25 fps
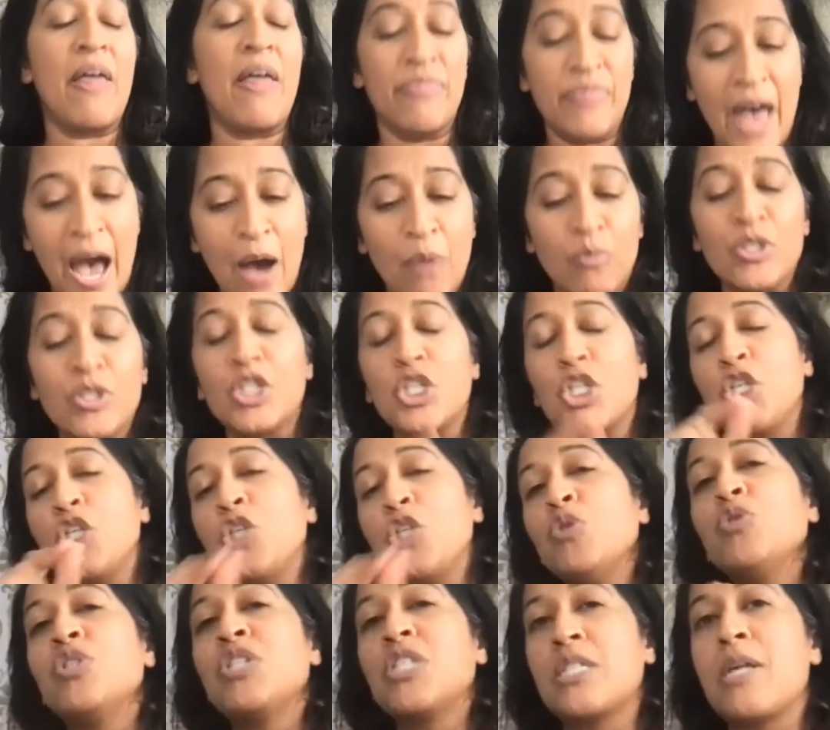and that was a
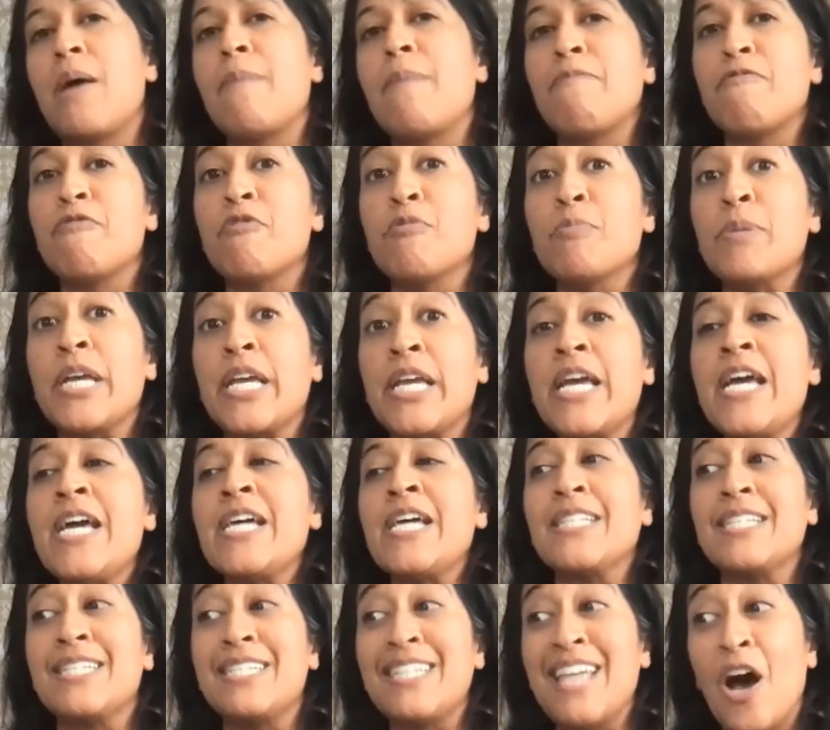huge step for me
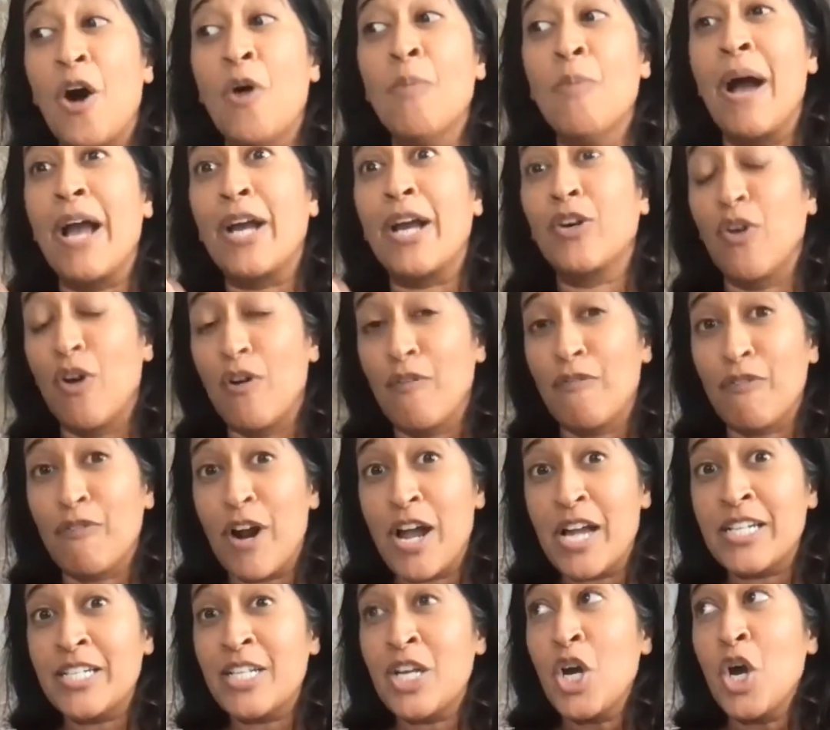to tell my
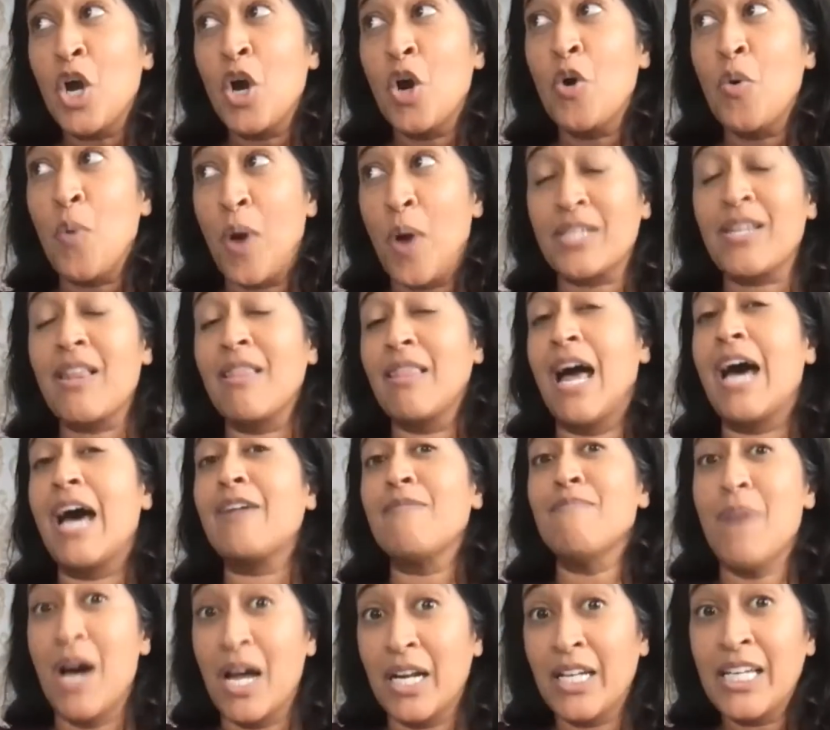girlfriend who has a
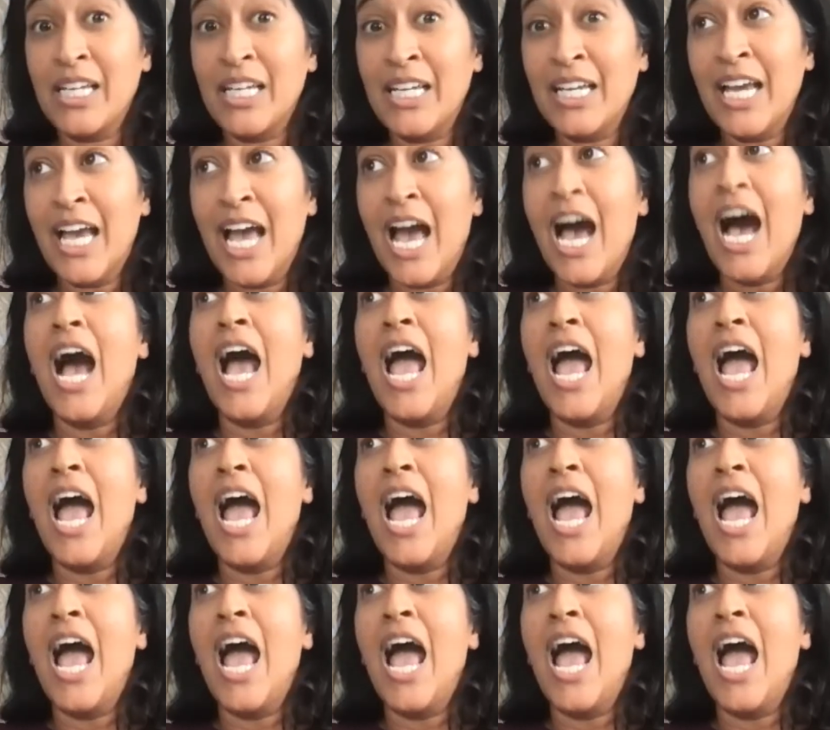lot of money,